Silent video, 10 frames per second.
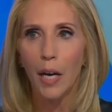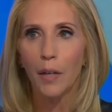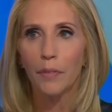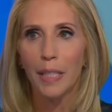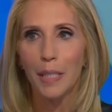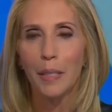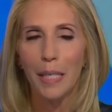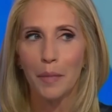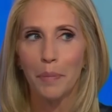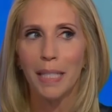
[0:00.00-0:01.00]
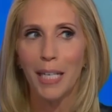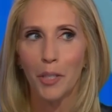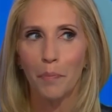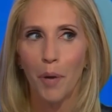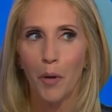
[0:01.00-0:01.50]
of his
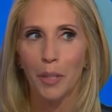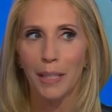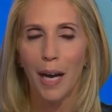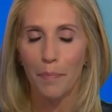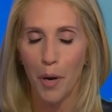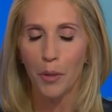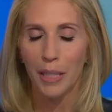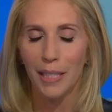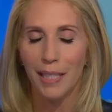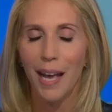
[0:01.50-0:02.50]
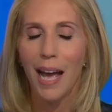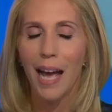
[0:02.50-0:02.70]
potential opponents,